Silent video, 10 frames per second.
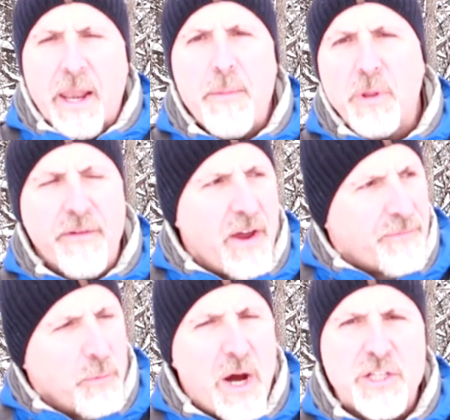And I believe
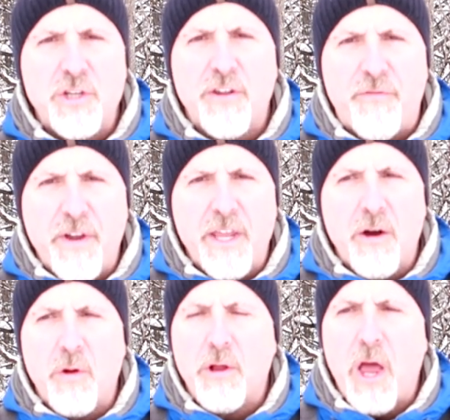after watching this
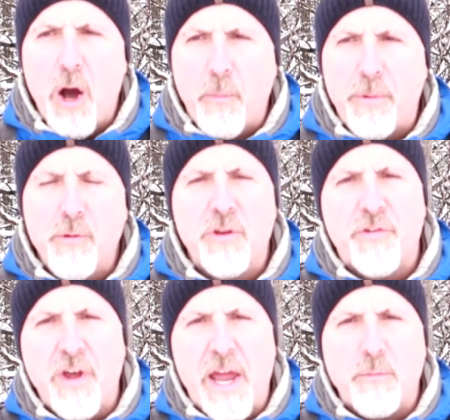video it'll help you
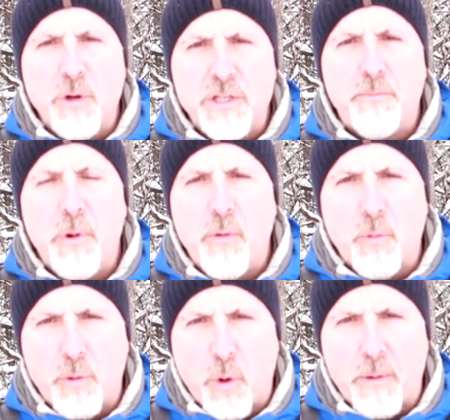decide which boot
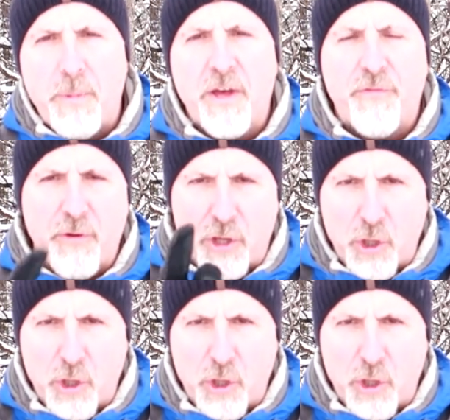would work best for